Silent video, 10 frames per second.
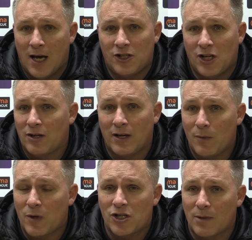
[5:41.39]
I
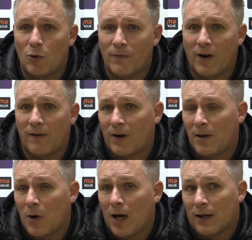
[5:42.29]
genuinely wish them all very,
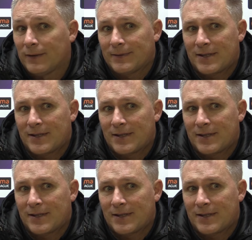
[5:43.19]
very well.